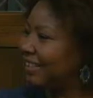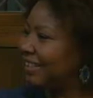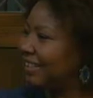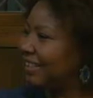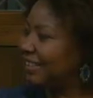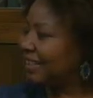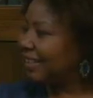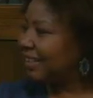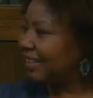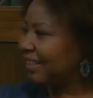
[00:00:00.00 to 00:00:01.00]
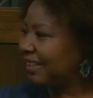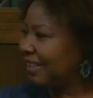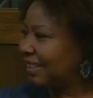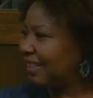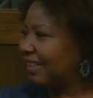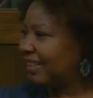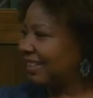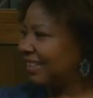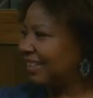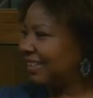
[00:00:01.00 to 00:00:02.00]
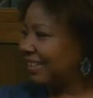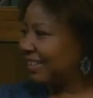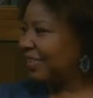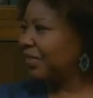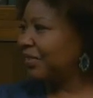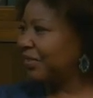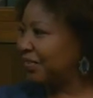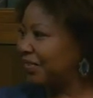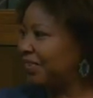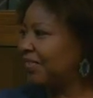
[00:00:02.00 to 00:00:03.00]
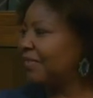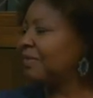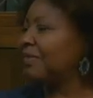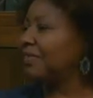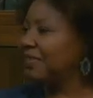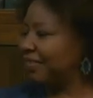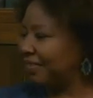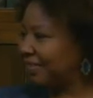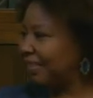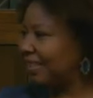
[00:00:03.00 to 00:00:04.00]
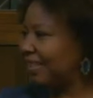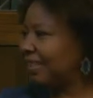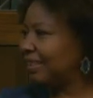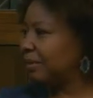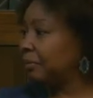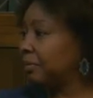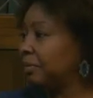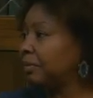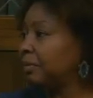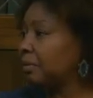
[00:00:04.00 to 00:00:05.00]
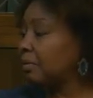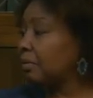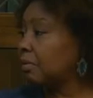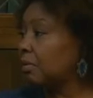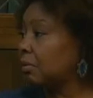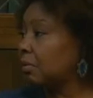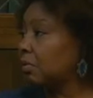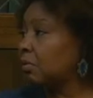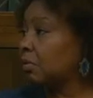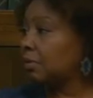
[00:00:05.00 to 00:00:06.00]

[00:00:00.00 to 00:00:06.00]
(not speaking)